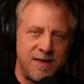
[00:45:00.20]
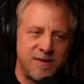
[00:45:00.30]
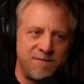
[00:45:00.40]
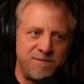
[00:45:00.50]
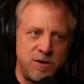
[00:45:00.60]

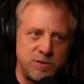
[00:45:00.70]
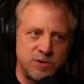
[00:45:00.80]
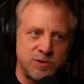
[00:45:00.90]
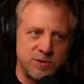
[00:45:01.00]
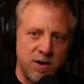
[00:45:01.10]
the
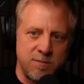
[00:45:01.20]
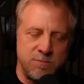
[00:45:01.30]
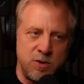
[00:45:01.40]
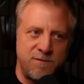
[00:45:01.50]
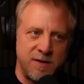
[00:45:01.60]
futures aren't
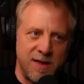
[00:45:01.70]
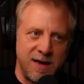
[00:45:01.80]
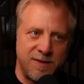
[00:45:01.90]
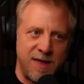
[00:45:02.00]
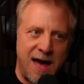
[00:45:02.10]
moving
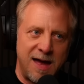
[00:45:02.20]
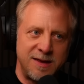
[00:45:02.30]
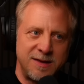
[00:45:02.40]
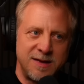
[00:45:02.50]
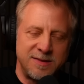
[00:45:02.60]
like that.
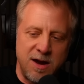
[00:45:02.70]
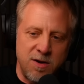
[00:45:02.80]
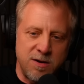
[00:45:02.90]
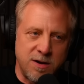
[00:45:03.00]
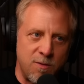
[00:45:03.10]
They
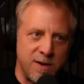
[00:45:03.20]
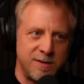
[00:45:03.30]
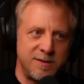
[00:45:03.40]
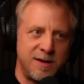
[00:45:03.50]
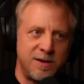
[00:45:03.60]
aren't
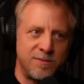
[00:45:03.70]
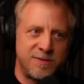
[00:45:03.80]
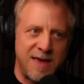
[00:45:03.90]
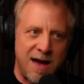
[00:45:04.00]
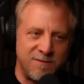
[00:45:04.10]
going,
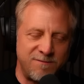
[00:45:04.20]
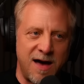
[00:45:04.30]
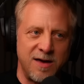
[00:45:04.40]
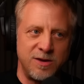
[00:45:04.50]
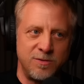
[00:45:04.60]
down in
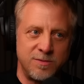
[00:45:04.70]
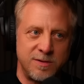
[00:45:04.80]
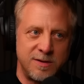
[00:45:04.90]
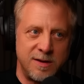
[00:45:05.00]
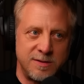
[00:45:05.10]
value.
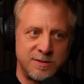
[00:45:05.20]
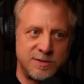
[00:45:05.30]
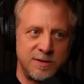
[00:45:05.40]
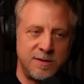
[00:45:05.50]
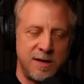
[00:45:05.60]

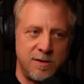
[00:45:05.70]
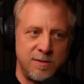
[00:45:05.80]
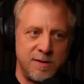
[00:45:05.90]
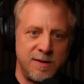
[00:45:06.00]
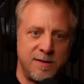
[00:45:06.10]
It's,
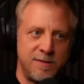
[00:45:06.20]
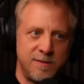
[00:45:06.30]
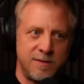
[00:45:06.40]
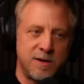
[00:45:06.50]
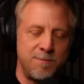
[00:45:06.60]

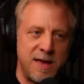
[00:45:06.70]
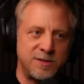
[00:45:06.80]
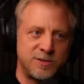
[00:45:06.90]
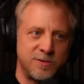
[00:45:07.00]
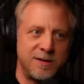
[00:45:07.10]
in
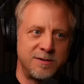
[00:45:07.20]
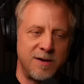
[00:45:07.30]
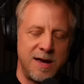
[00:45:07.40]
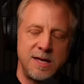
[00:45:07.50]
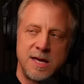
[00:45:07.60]
commensurate,
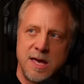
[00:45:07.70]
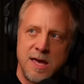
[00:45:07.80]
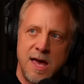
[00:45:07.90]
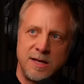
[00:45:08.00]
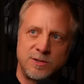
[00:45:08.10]
right?
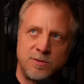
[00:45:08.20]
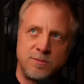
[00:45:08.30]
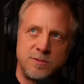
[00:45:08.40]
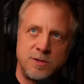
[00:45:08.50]
And so